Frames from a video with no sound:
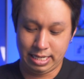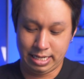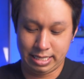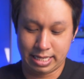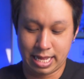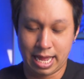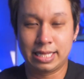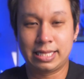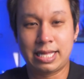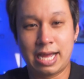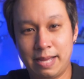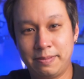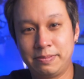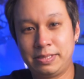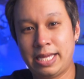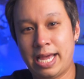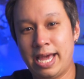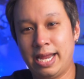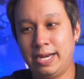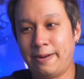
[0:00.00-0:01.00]
there are times
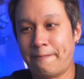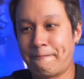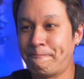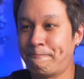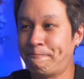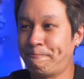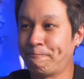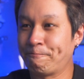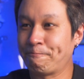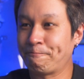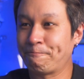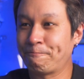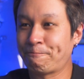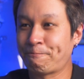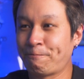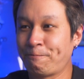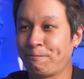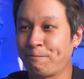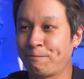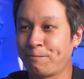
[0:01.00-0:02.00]
that
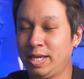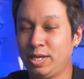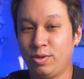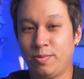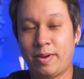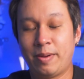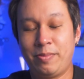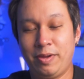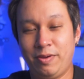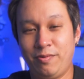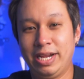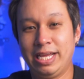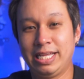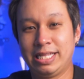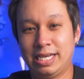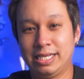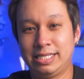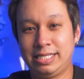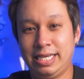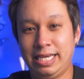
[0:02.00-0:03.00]
you might be really
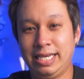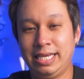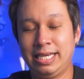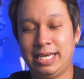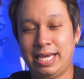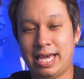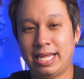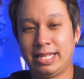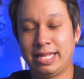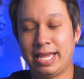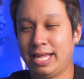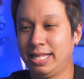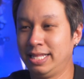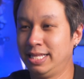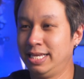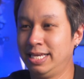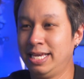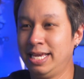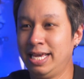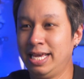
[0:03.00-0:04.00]
thirsty, and then